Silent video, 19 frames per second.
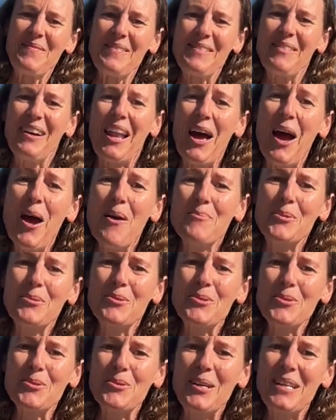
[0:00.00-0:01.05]
Well, I hope you
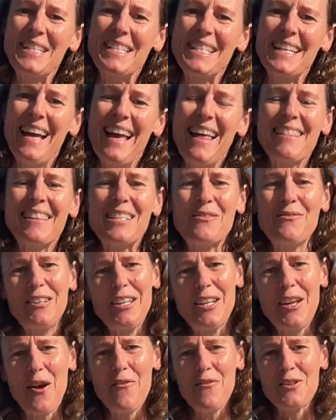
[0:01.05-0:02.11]
enjoyed this
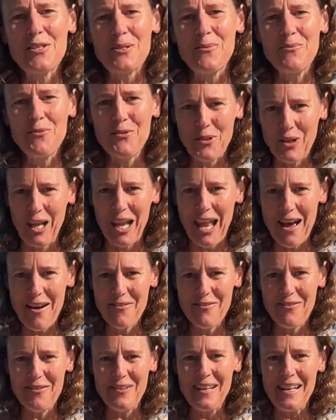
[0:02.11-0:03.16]
video for some foot love,
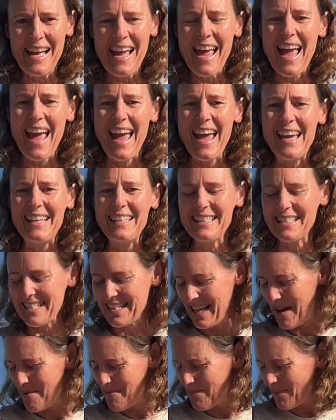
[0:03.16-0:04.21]
and
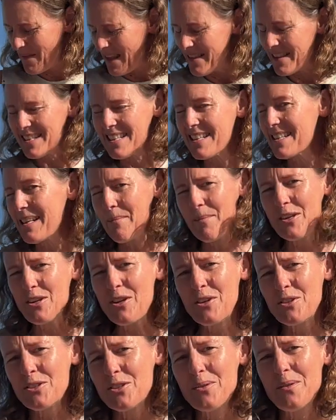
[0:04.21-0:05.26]
this is something you
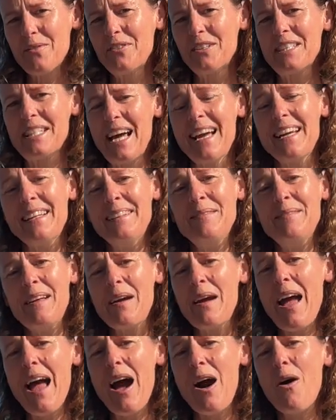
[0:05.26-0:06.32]
can do every day.
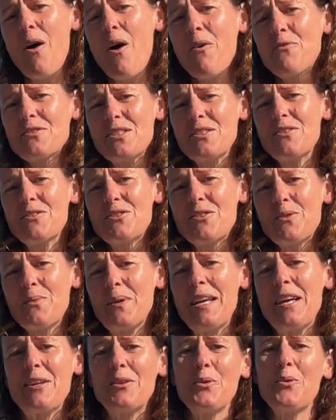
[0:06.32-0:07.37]
How often do we
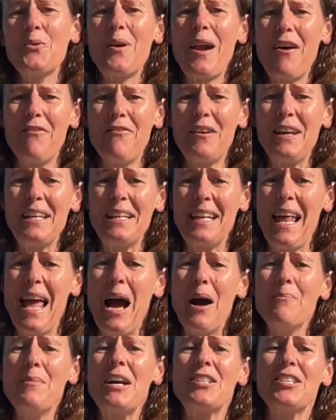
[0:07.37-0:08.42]
ignore our feet, and
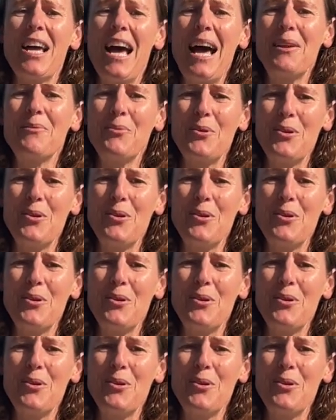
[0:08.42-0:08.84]
how much hard